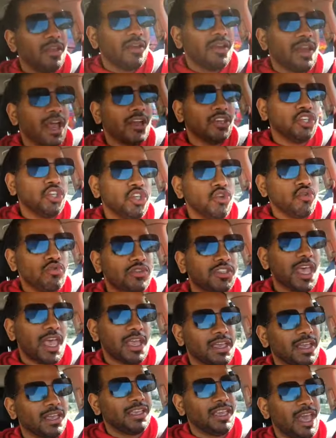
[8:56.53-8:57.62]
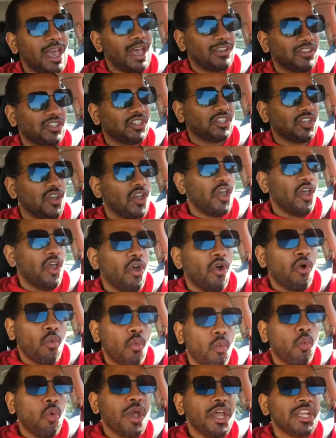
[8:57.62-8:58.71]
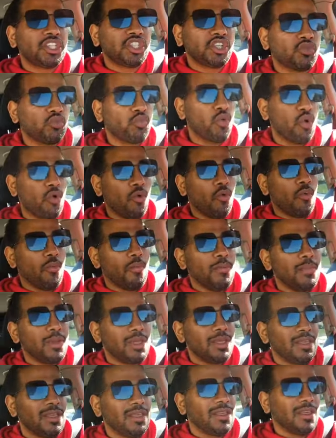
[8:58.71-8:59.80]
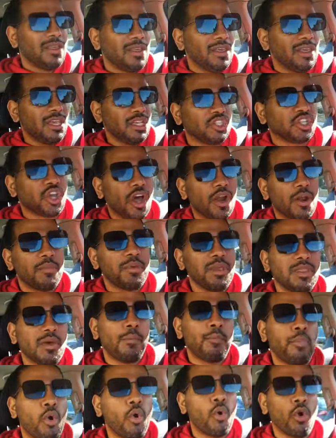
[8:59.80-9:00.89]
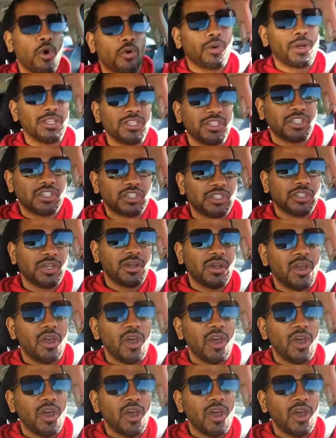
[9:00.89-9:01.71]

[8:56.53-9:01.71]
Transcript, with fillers: Now, you take a guess which room is going to be the poorest?